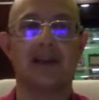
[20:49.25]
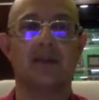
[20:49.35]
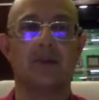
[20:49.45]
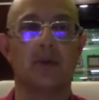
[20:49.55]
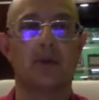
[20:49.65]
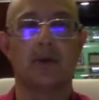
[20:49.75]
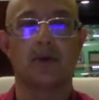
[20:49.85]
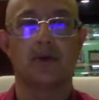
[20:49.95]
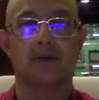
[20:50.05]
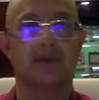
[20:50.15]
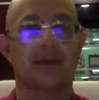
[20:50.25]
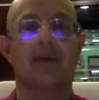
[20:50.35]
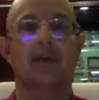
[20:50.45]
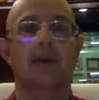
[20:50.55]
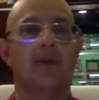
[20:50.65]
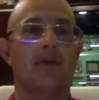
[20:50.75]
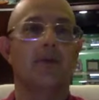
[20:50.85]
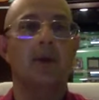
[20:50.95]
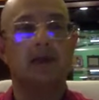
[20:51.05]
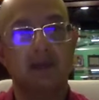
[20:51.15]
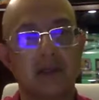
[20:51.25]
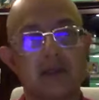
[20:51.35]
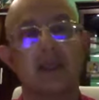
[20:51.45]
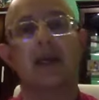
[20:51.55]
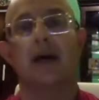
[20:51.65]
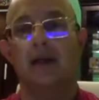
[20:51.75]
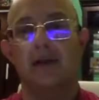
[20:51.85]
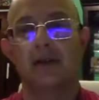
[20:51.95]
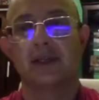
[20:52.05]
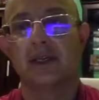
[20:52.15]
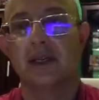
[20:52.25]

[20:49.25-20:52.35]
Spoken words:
and blue because we mixing the colors.